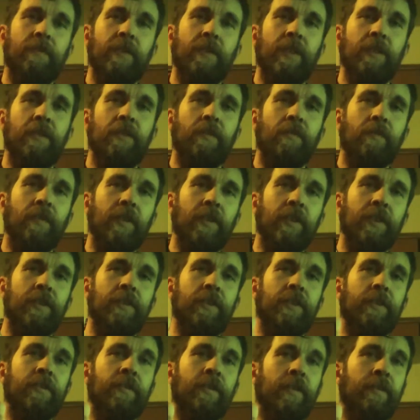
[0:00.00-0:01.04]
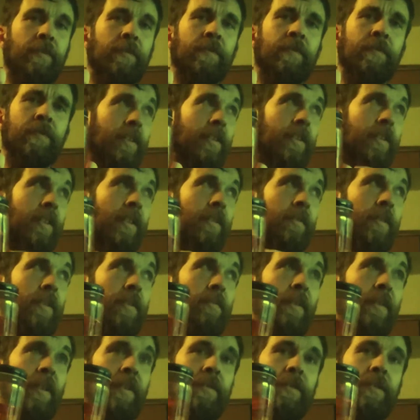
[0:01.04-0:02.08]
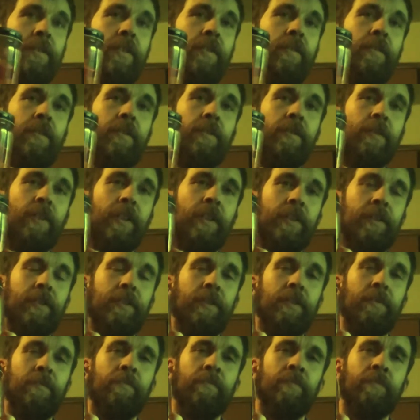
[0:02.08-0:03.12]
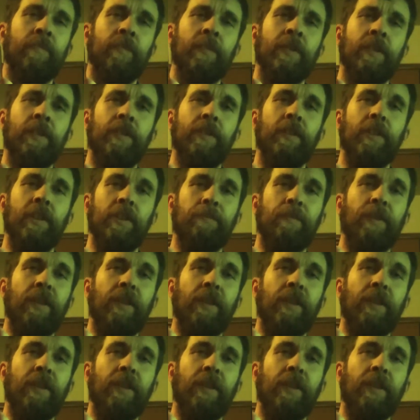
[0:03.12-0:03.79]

when I used raw linseed oil, because I read about skill cold actually, talked